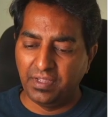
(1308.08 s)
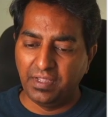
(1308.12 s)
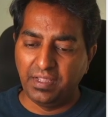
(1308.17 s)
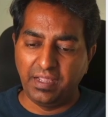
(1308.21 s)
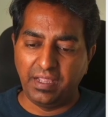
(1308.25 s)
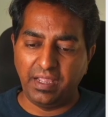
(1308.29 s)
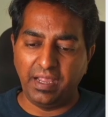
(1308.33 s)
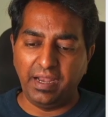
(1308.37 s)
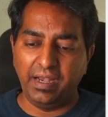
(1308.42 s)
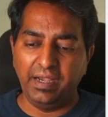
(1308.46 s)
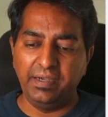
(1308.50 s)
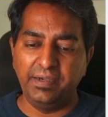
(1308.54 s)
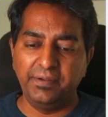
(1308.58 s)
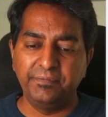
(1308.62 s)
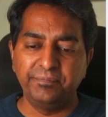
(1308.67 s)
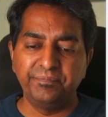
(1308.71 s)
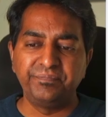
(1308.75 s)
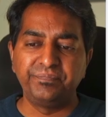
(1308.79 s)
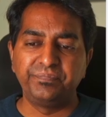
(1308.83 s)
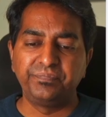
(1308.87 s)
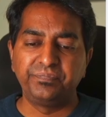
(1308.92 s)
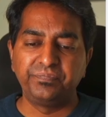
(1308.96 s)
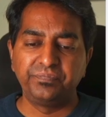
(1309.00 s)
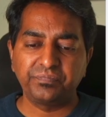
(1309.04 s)
And
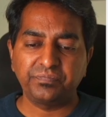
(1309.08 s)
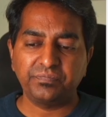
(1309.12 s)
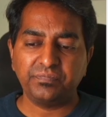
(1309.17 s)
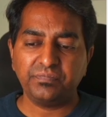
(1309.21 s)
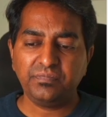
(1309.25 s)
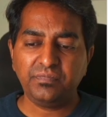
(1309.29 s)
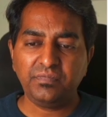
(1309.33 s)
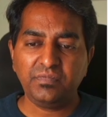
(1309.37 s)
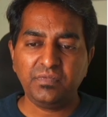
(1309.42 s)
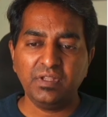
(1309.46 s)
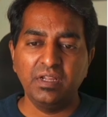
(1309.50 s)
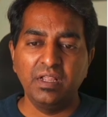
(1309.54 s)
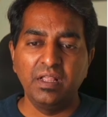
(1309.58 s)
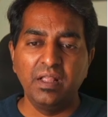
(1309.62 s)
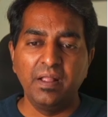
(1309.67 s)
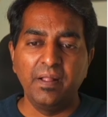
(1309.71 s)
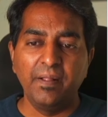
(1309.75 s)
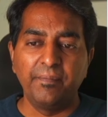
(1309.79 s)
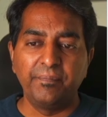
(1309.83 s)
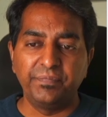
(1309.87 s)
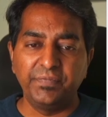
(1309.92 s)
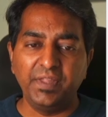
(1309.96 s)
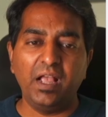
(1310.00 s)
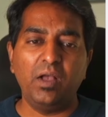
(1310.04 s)

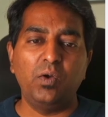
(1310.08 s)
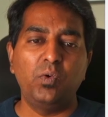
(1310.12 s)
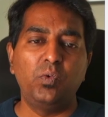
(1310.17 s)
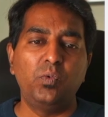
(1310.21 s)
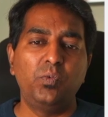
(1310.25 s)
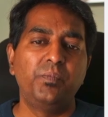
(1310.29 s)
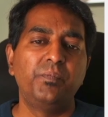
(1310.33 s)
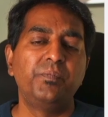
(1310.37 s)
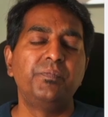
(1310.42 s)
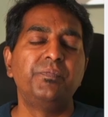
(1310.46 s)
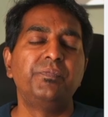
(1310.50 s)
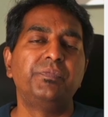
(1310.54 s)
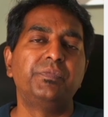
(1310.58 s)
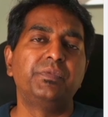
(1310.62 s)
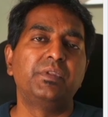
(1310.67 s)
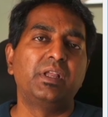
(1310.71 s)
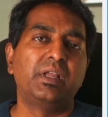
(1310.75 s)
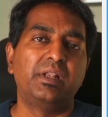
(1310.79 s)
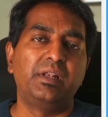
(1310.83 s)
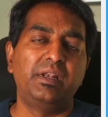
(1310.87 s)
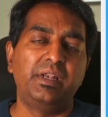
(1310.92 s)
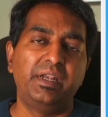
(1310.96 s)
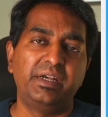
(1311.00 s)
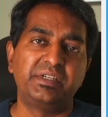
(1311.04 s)
now
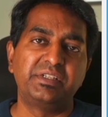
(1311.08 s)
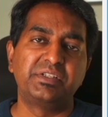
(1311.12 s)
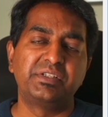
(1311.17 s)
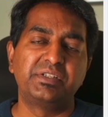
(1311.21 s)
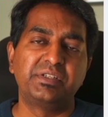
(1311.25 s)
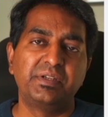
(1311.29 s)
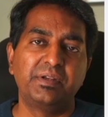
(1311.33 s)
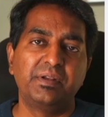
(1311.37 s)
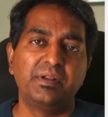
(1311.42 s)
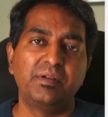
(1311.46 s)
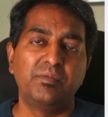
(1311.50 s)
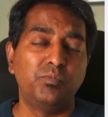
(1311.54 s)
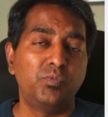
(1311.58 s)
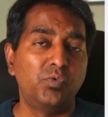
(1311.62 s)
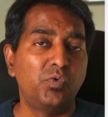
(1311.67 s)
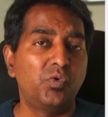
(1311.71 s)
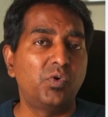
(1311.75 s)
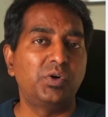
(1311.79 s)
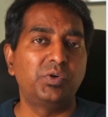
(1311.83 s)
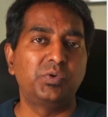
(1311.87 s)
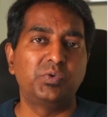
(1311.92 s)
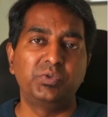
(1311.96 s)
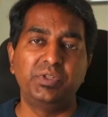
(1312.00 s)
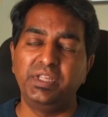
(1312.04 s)
let's move
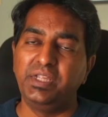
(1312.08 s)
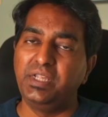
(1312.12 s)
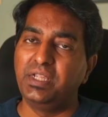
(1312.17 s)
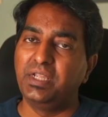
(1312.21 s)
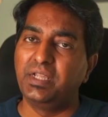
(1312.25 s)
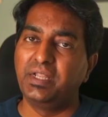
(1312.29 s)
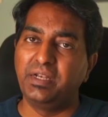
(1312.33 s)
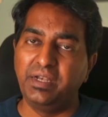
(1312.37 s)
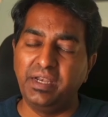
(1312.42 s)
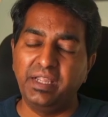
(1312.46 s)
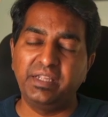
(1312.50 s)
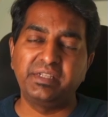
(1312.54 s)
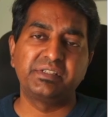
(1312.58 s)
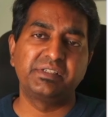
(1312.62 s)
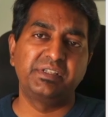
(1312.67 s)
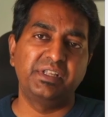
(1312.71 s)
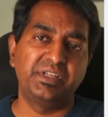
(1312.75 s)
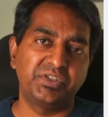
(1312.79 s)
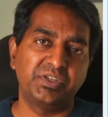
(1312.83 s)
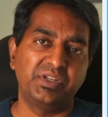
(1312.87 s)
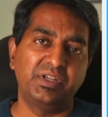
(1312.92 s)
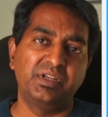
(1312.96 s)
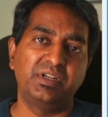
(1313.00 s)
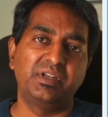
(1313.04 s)
on to the next
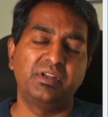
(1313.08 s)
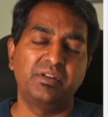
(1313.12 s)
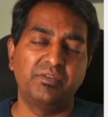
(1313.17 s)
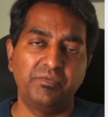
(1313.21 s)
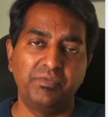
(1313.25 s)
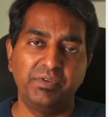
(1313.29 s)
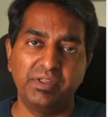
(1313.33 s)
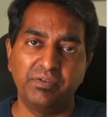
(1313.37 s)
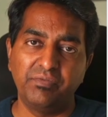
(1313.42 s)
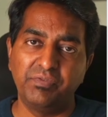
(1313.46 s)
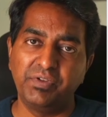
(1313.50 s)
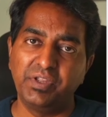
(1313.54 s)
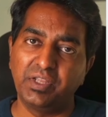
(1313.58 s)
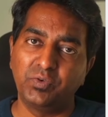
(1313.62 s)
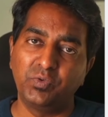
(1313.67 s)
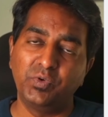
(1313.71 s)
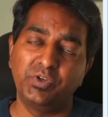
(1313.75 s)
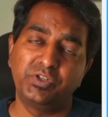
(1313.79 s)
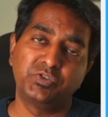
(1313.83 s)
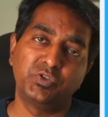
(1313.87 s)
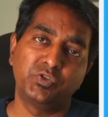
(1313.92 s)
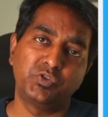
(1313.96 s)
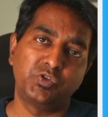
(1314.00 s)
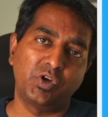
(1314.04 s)
session where we are going
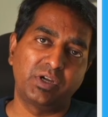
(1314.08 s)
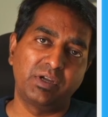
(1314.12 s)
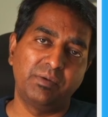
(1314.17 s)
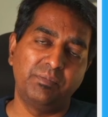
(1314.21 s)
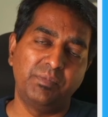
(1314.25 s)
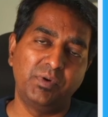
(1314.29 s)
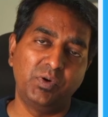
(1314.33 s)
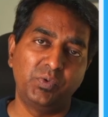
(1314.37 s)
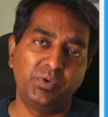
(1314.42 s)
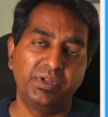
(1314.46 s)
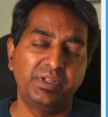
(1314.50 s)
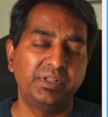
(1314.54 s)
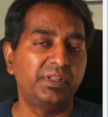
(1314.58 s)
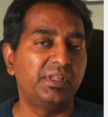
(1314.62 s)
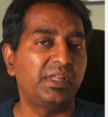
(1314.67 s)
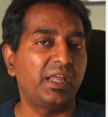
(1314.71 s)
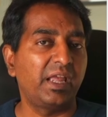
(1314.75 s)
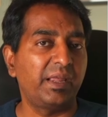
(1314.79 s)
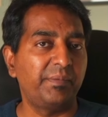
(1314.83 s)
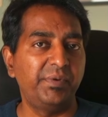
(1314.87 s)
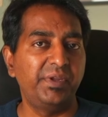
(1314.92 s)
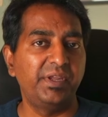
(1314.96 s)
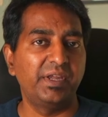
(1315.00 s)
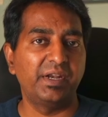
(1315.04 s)
to talk about the
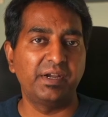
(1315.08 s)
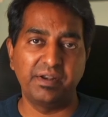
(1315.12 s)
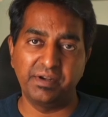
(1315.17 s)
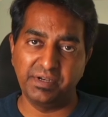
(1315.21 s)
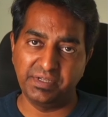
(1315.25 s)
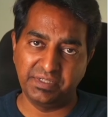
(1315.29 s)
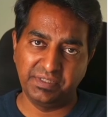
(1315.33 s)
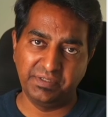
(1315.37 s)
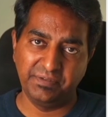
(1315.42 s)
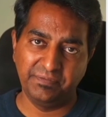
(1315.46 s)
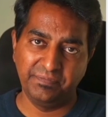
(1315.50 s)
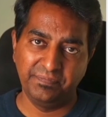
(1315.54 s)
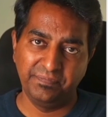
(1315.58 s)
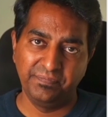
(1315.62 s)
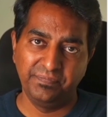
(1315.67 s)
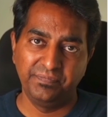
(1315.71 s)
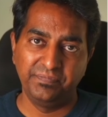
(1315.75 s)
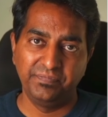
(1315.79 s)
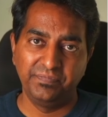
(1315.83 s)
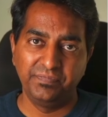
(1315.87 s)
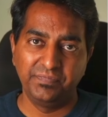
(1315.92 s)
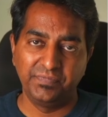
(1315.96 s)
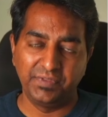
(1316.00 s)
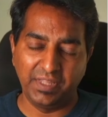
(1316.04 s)
IP address.
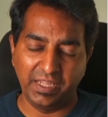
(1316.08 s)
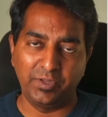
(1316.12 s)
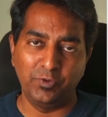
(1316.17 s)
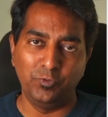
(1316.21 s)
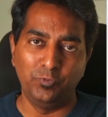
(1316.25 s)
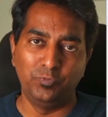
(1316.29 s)
Thank you.